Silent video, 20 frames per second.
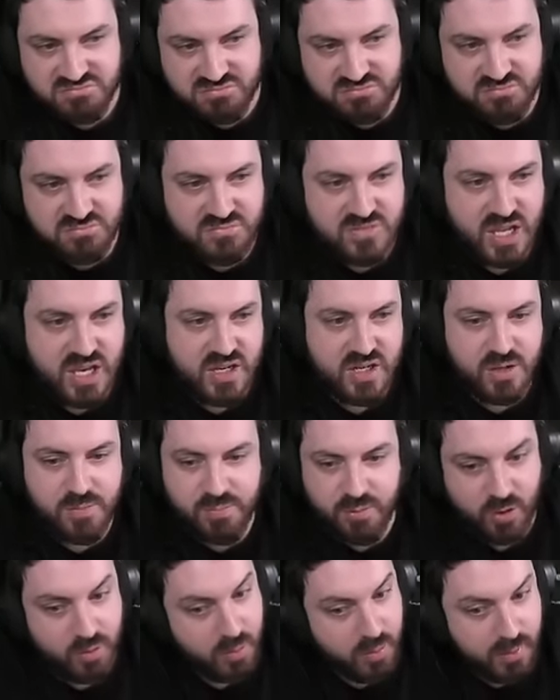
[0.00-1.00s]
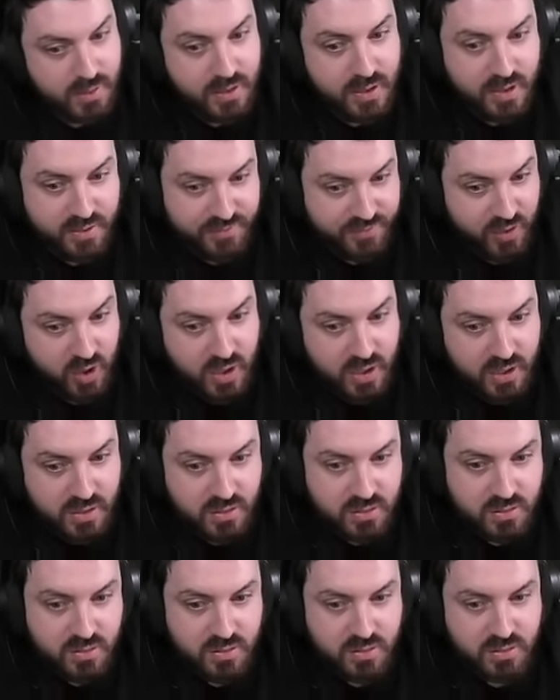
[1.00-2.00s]
then you probably are
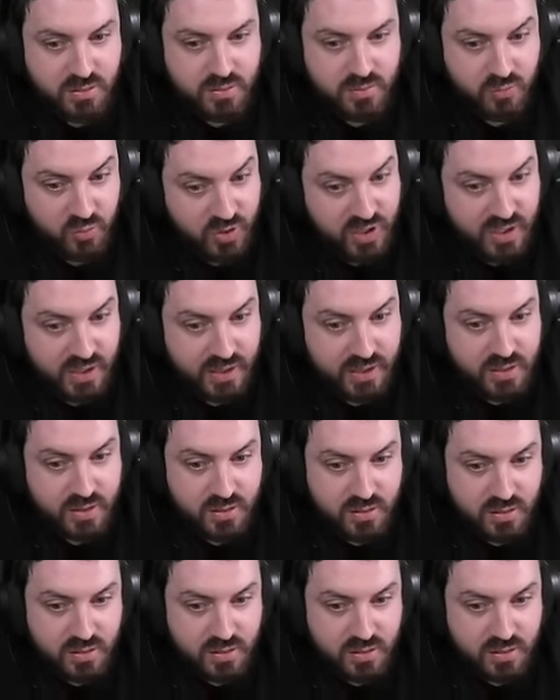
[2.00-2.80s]
fine, really.